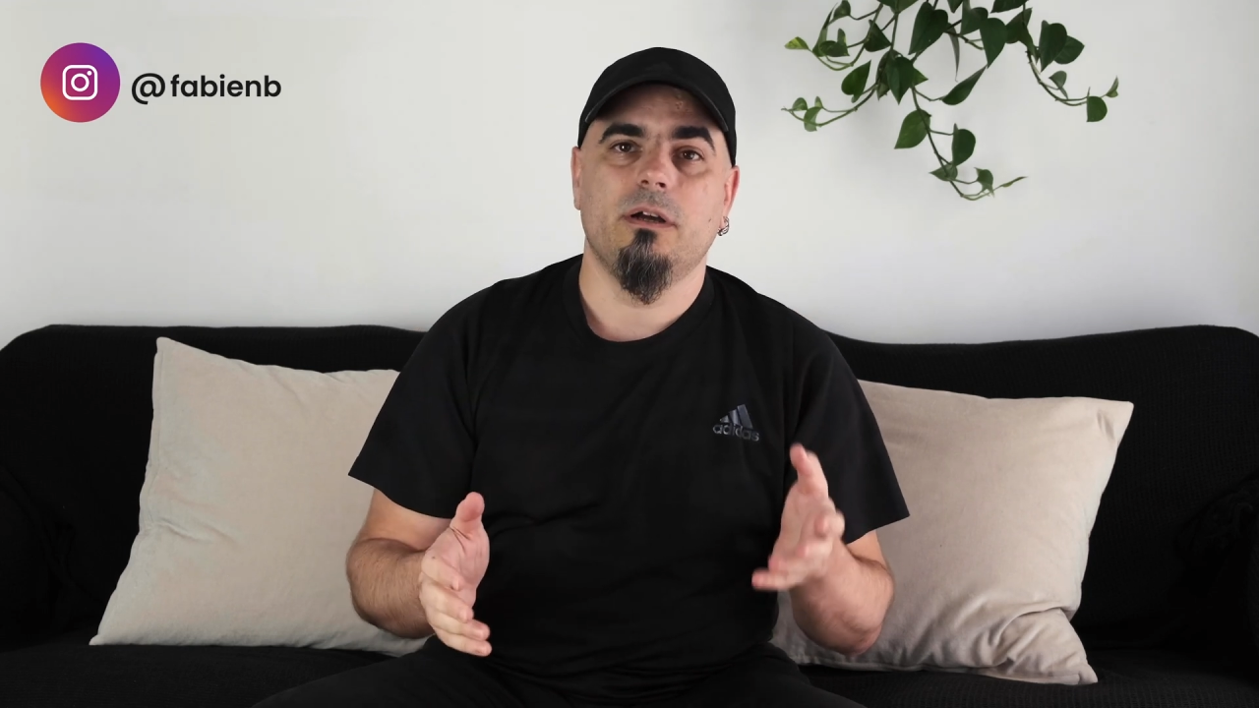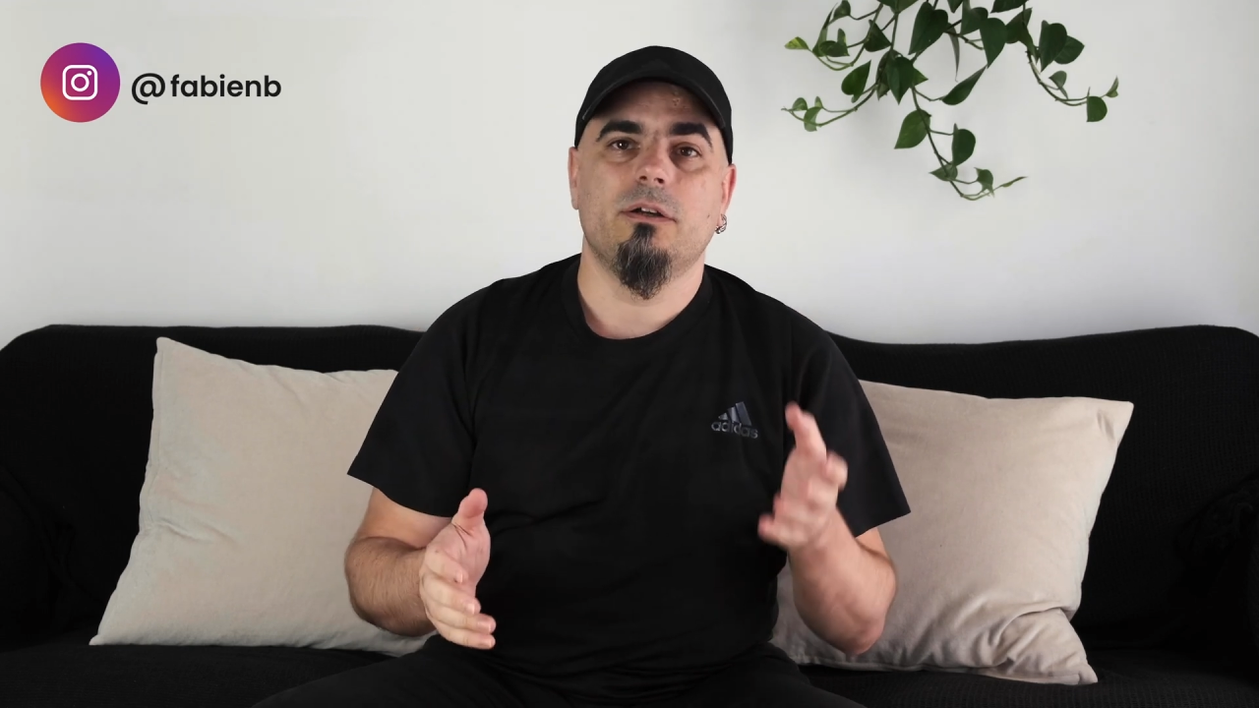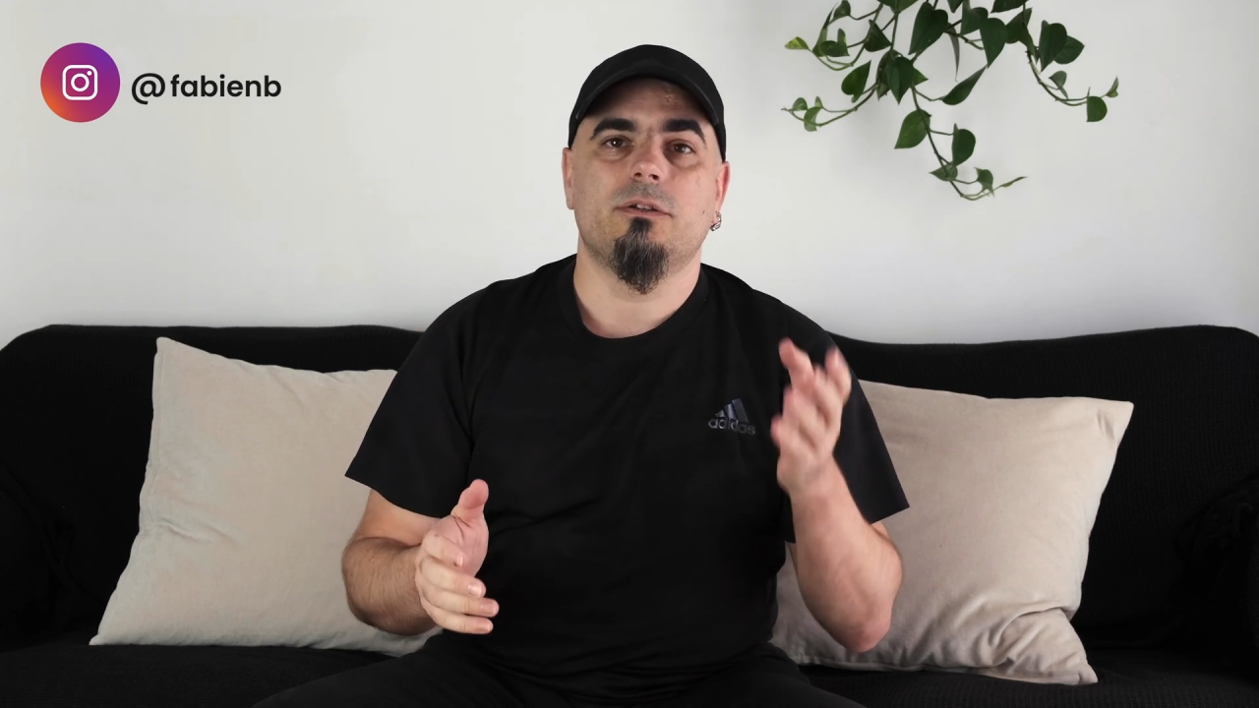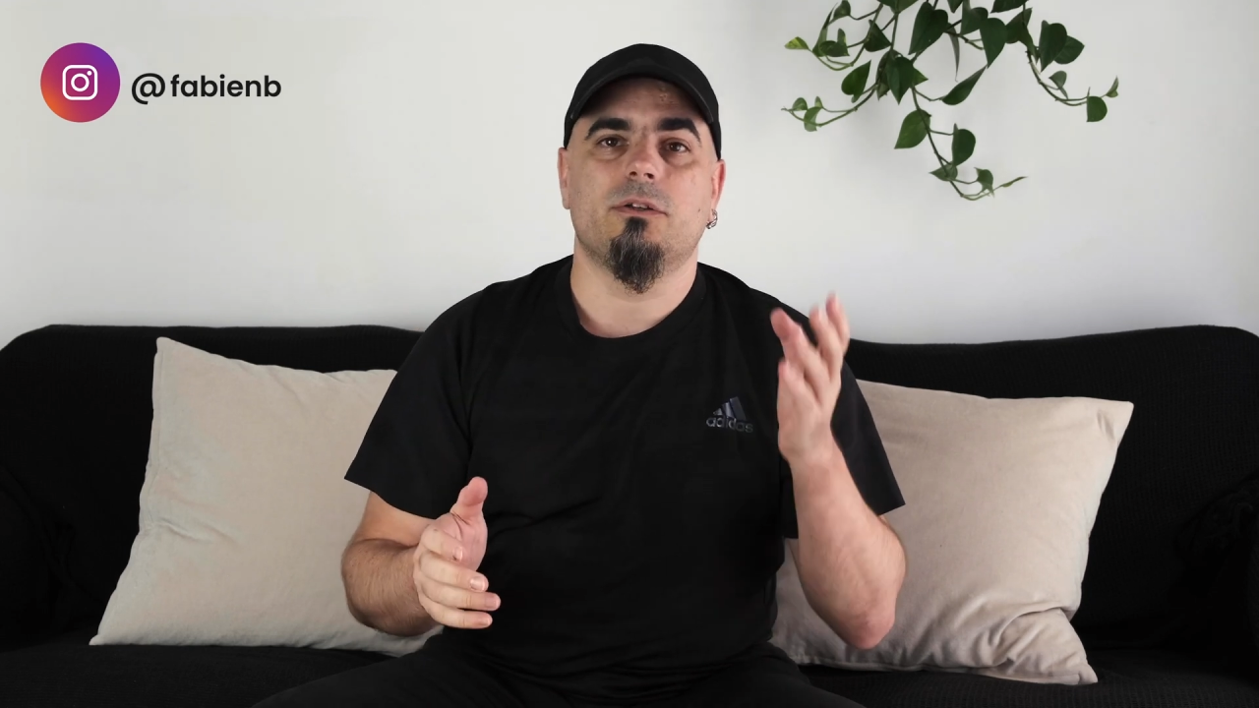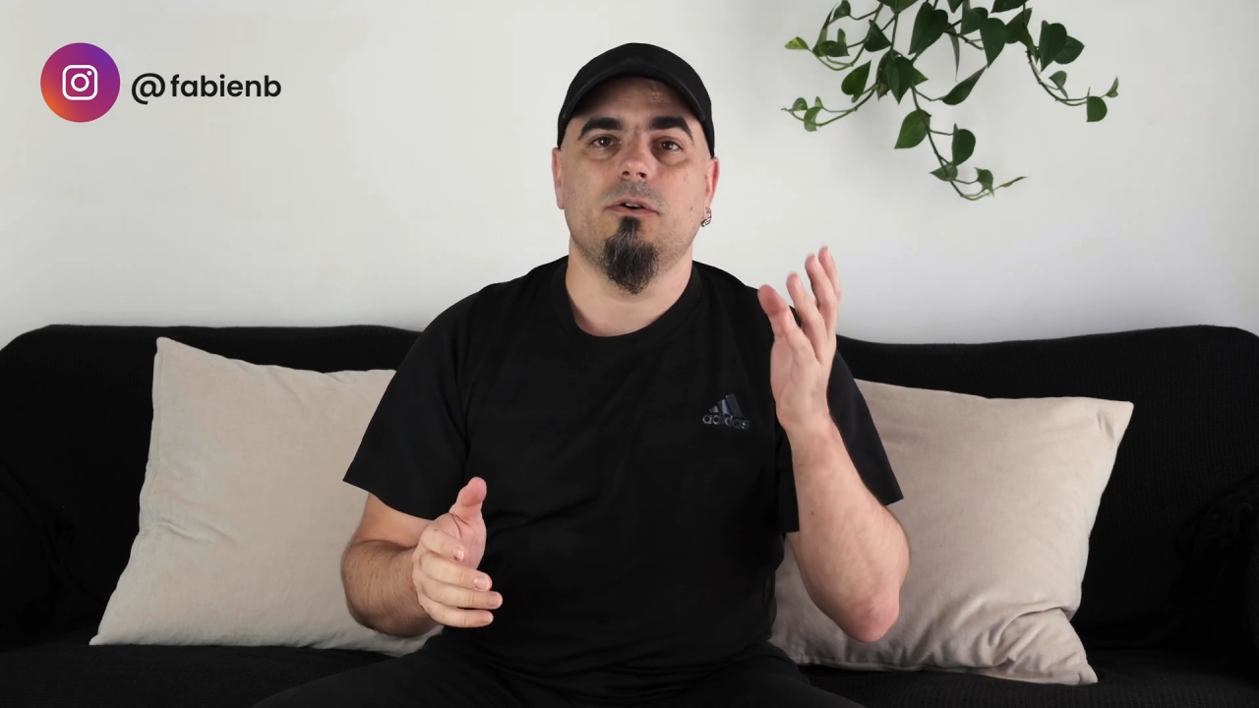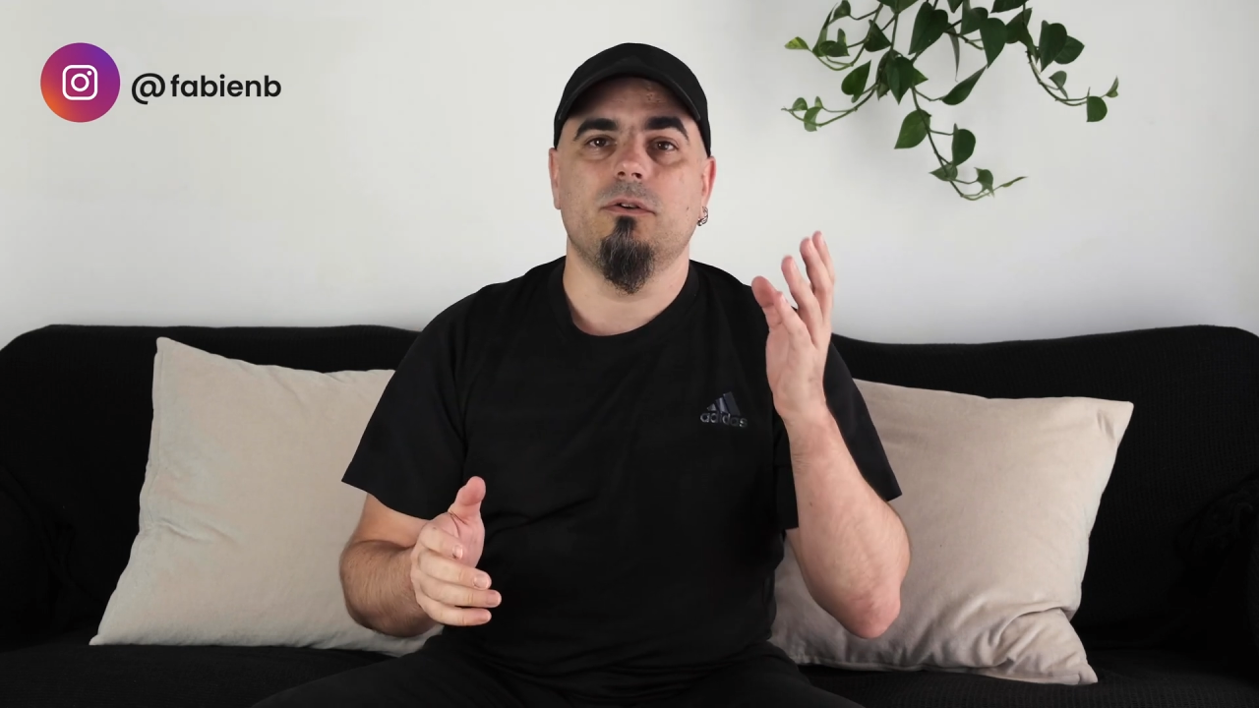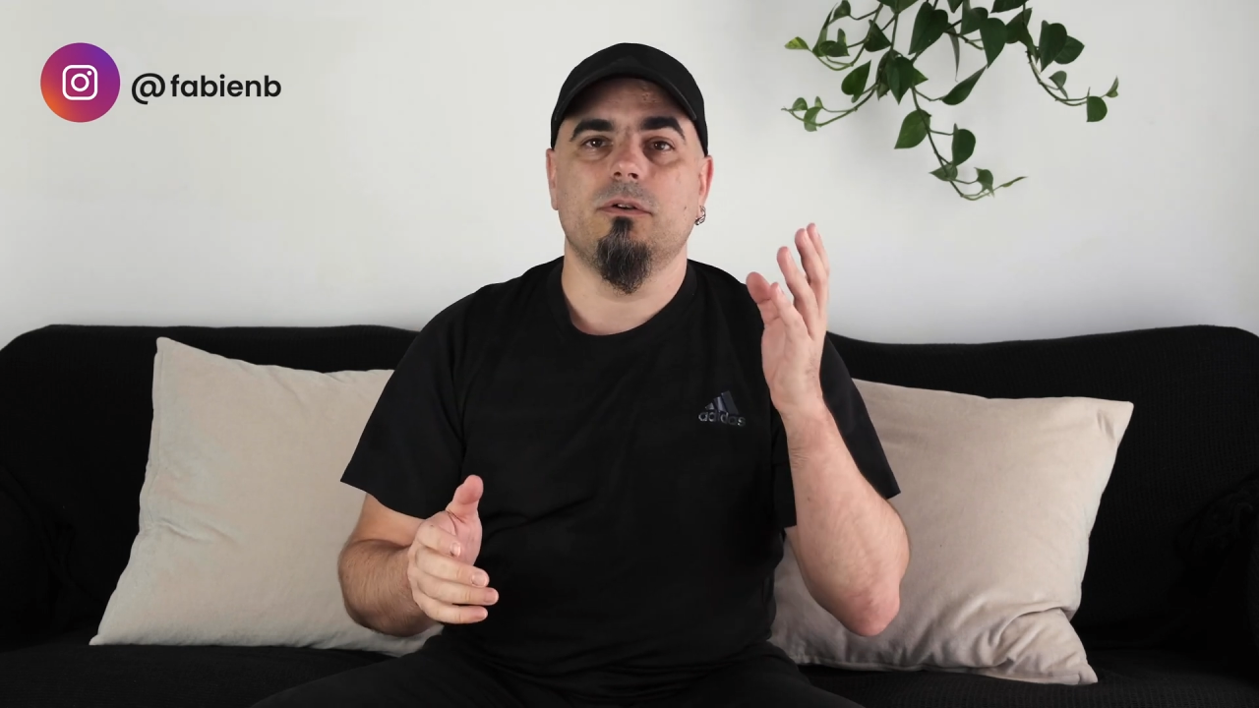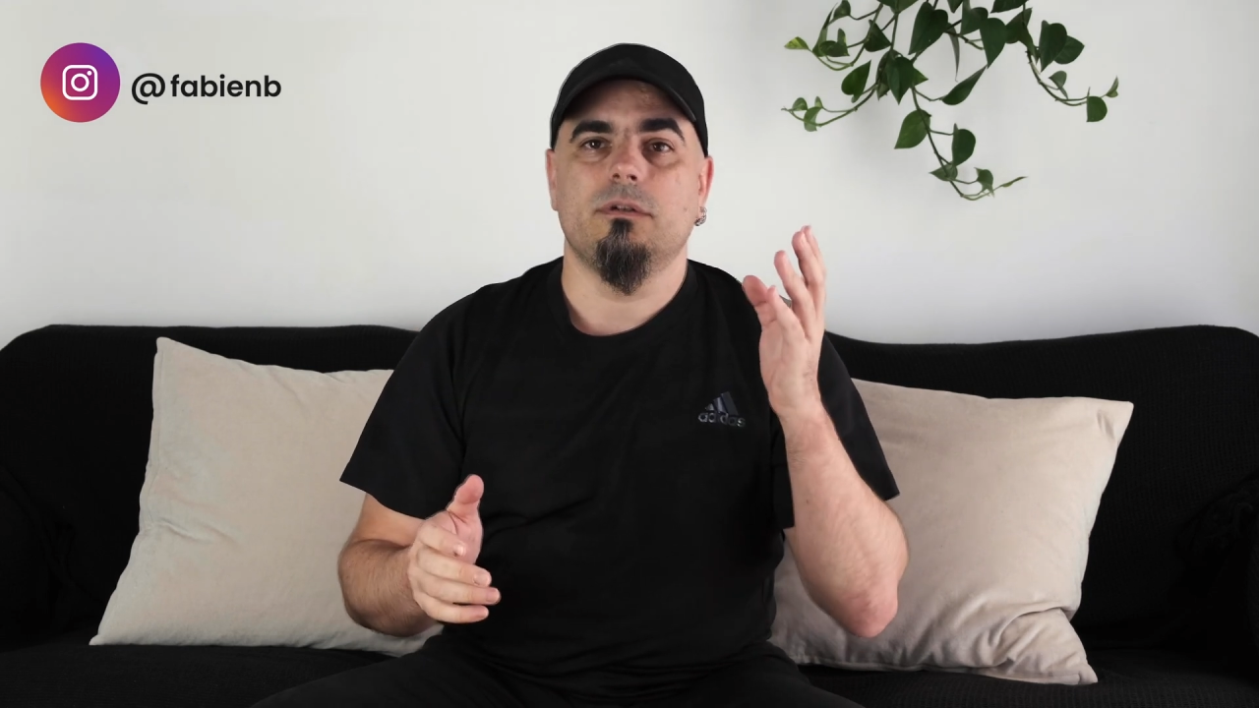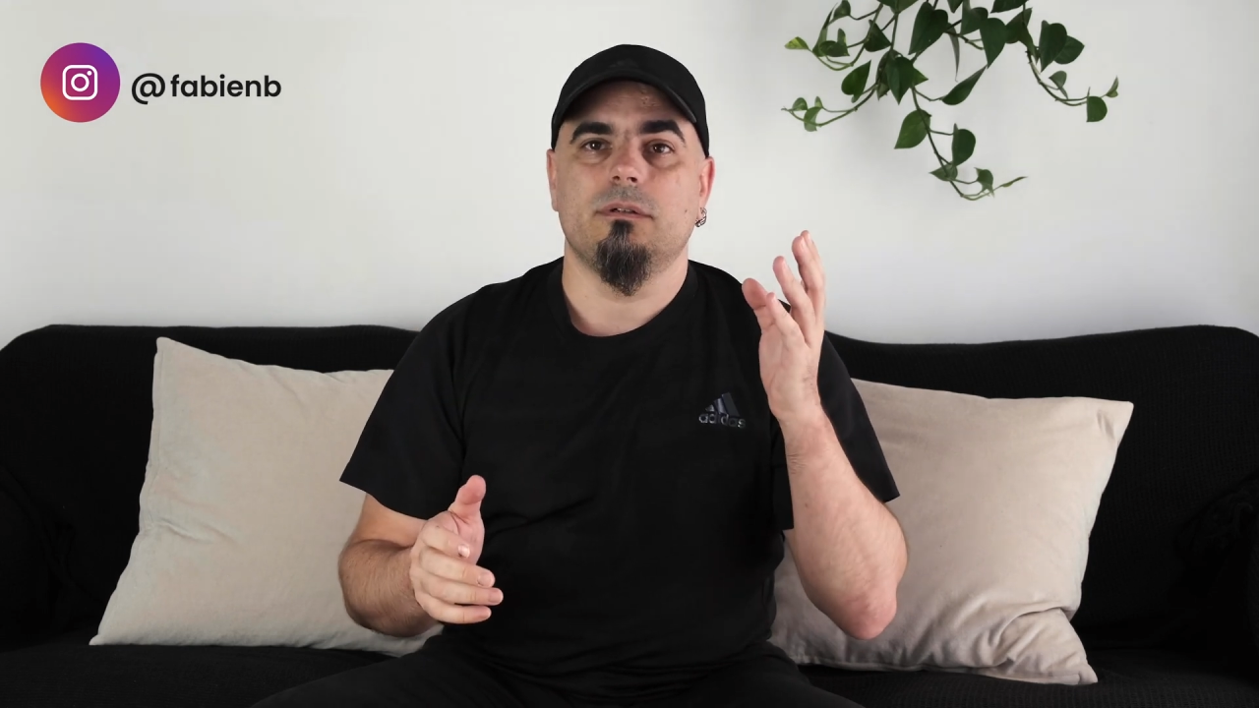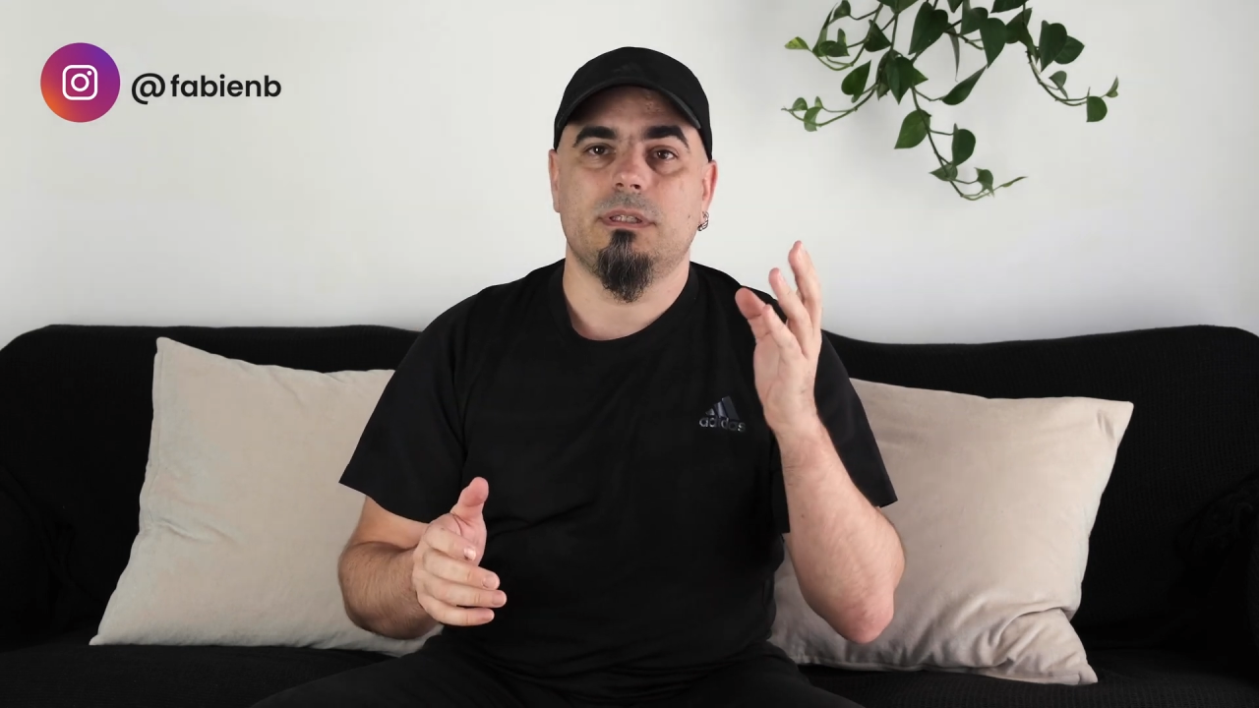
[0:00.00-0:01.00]
So,
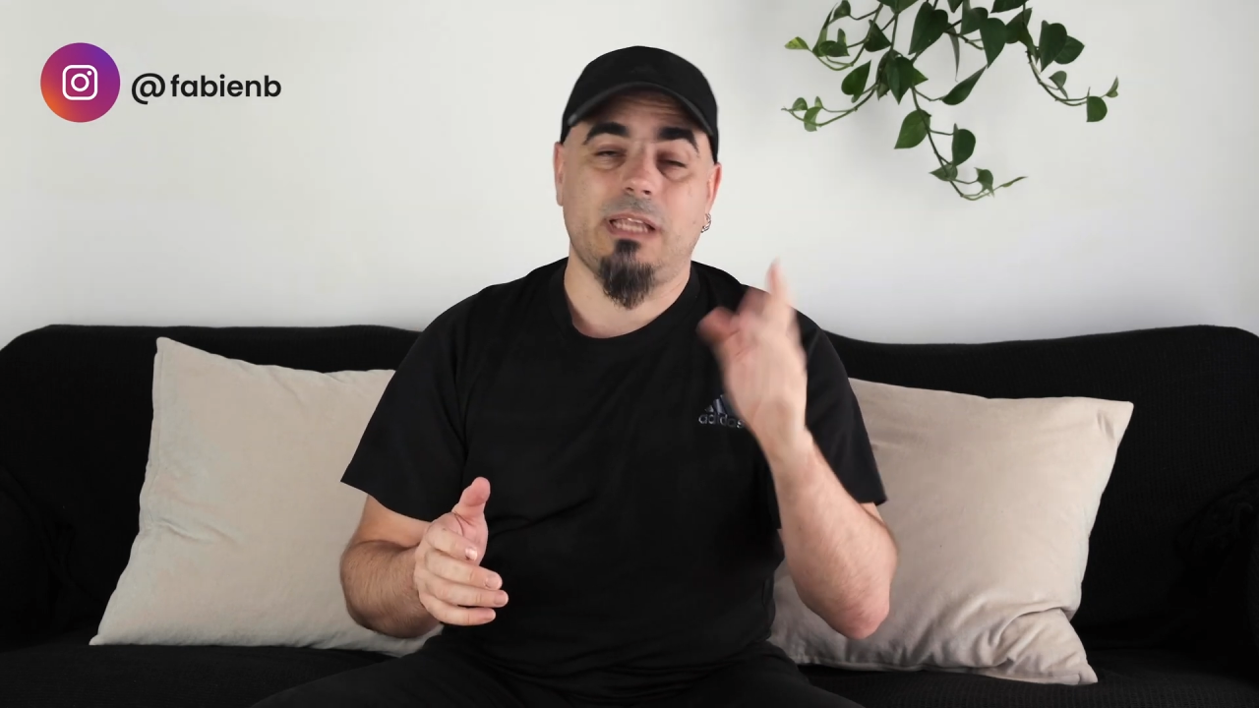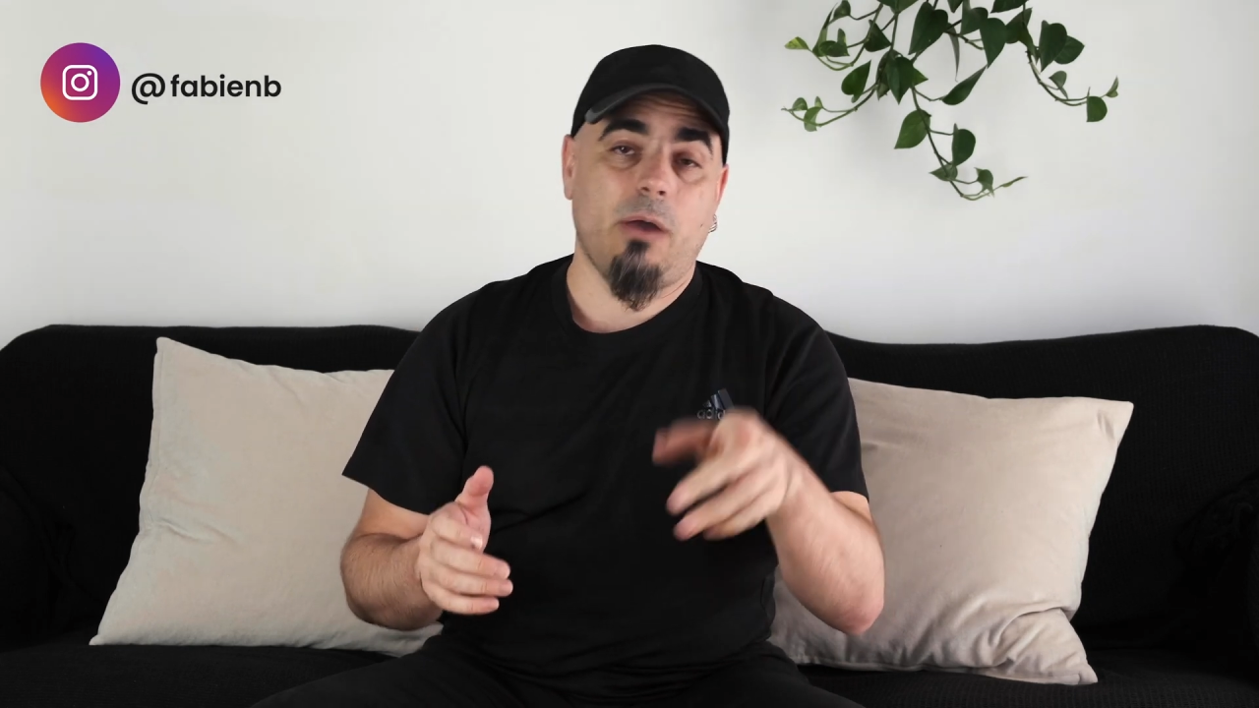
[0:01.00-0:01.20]
stay